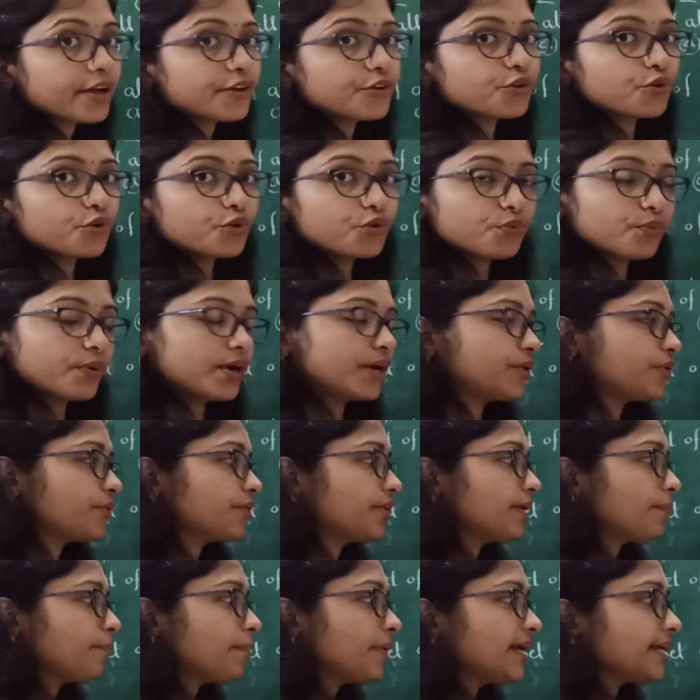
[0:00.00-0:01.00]
don't want to
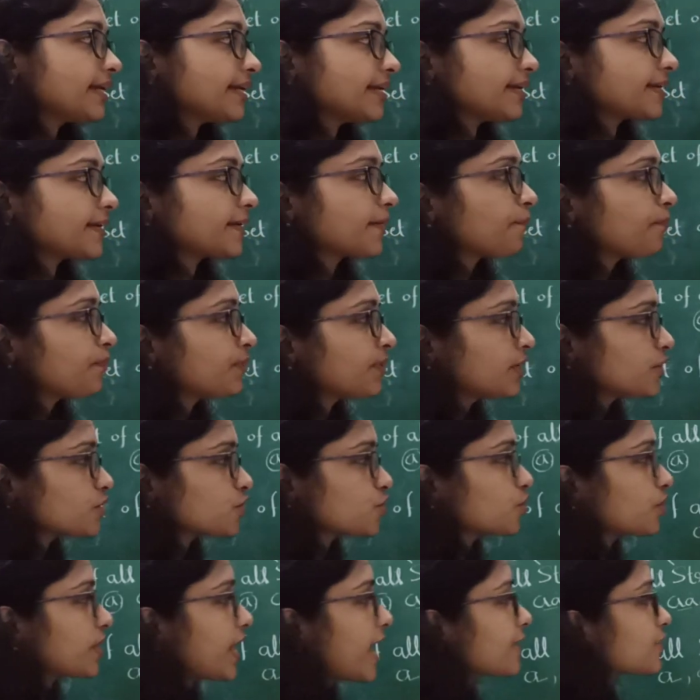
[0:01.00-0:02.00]
repeat it.
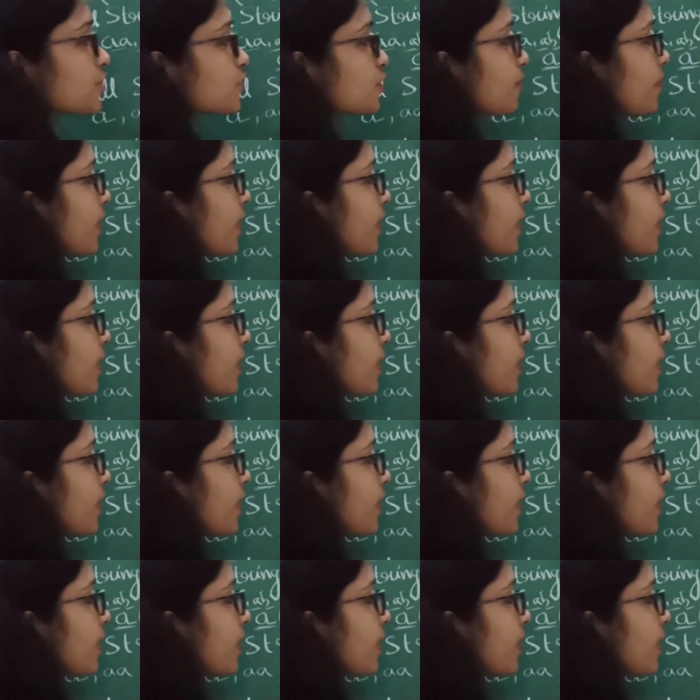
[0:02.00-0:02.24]
So that's